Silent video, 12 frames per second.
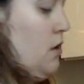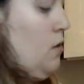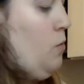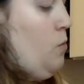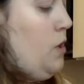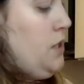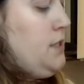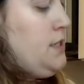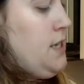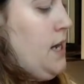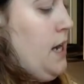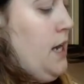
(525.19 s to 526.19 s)
one
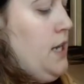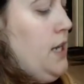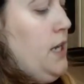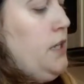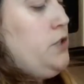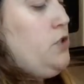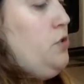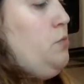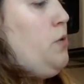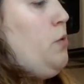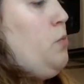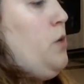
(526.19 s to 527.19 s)
side each. You'd
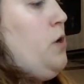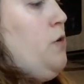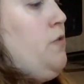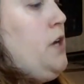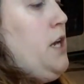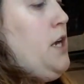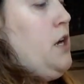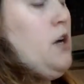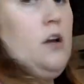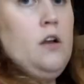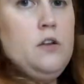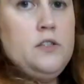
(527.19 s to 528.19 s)
put one over here
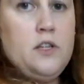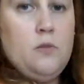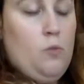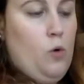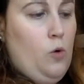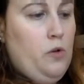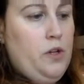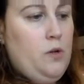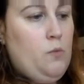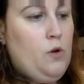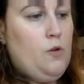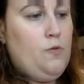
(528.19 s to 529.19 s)
to the mold
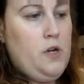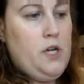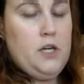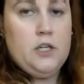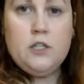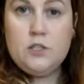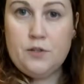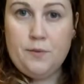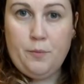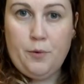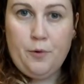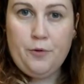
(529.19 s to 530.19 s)
and one over here to the
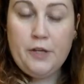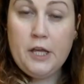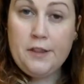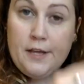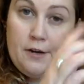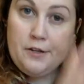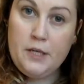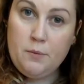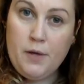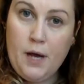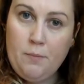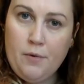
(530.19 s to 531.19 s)
mold, and that'll keep
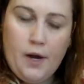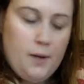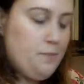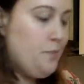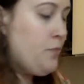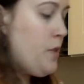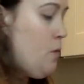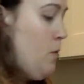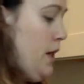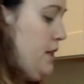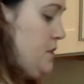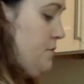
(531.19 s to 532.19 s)
it upright
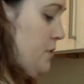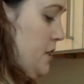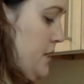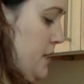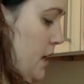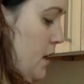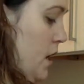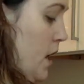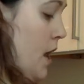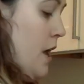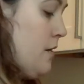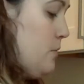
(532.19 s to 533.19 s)
while it's freezing.
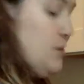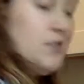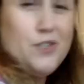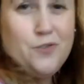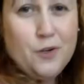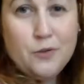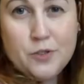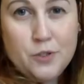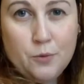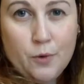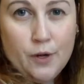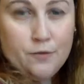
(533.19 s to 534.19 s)
And then once it's frozen,
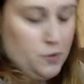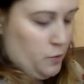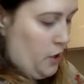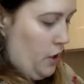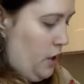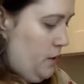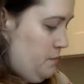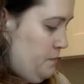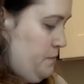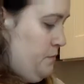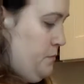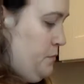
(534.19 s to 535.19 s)
you won't have to worry.
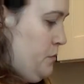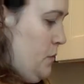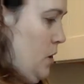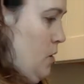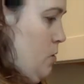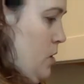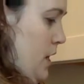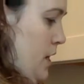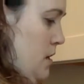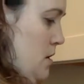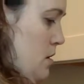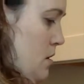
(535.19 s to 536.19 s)
Okay?
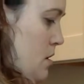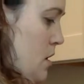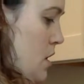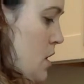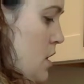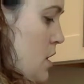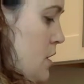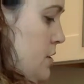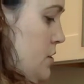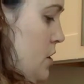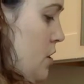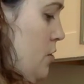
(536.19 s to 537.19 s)

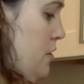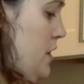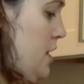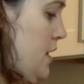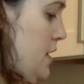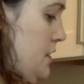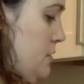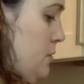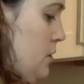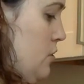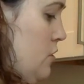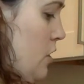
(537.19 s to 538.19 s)
So these
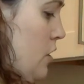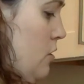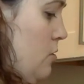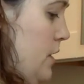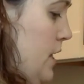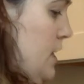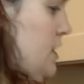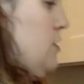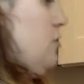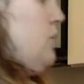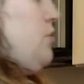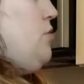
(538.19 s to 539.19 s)
will go
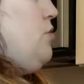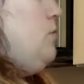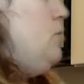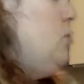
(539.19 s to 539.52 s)
into